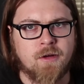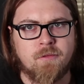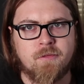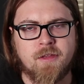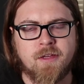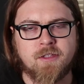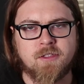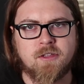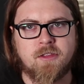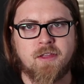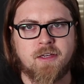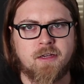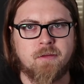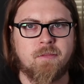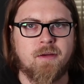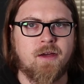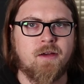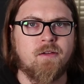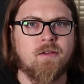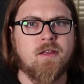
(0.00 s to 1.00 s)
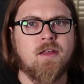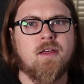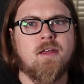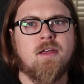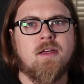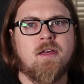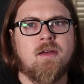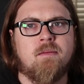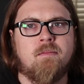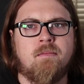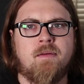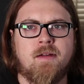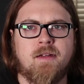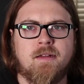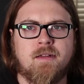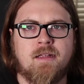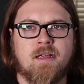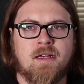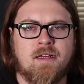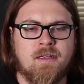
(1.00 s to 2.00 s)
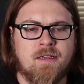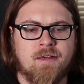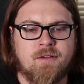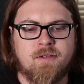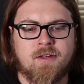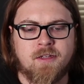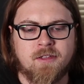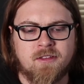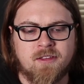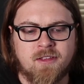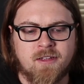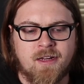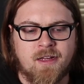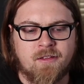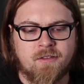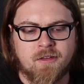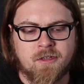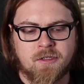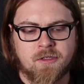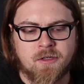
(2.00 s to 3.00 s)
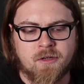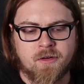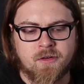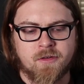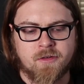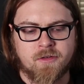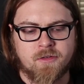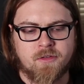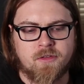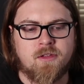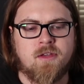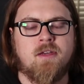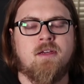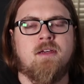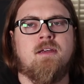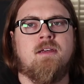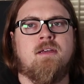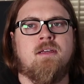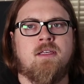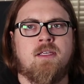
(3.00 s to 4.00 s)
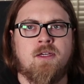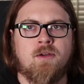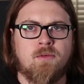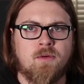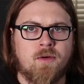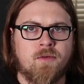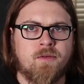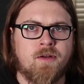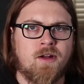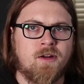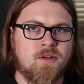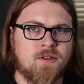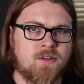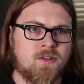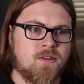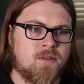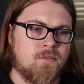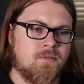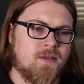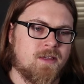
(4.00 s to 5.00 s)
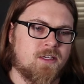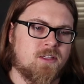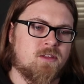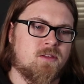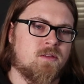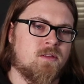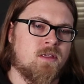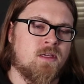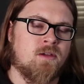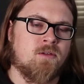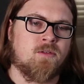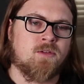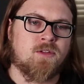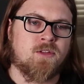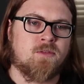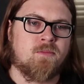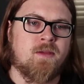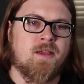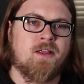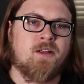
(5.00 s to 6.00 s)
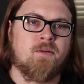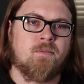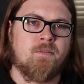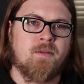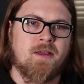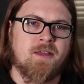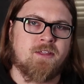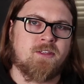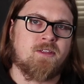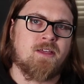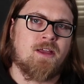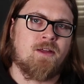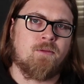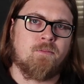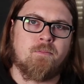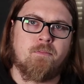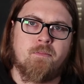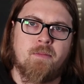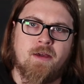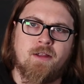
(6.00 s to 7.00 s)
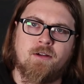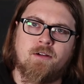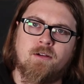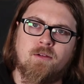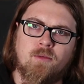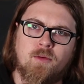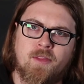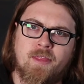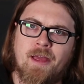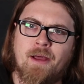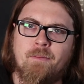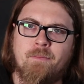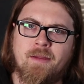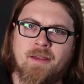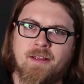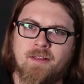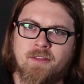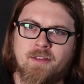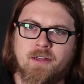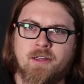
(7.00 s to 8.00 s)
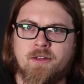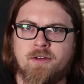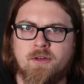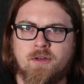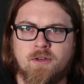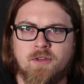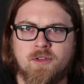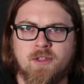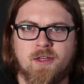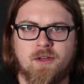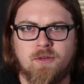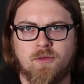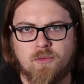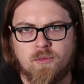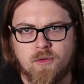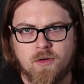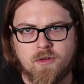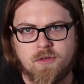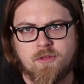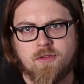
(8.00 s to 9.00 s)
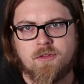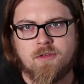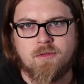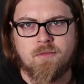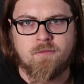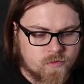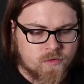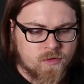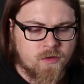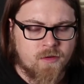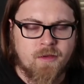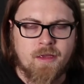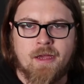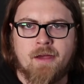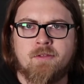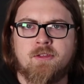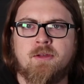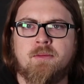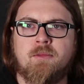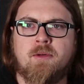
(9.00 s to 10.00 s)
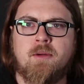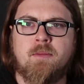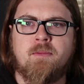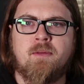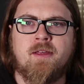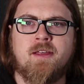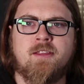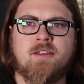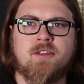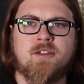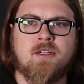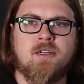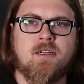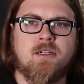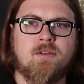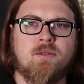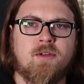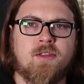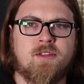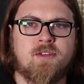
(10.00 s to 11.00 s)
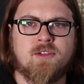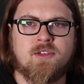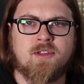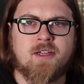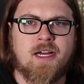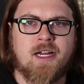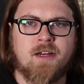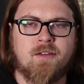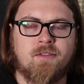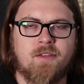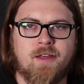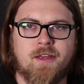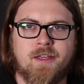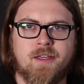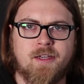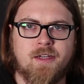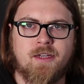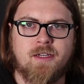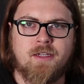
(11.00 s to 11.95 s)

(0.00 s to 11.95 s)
Things to think about, but kind of does thin out the guitars. You won't notice in the mix. It will just make your bass sound better without making the guitars sound worse. So yeah, so I'm going to play the song with just kind of like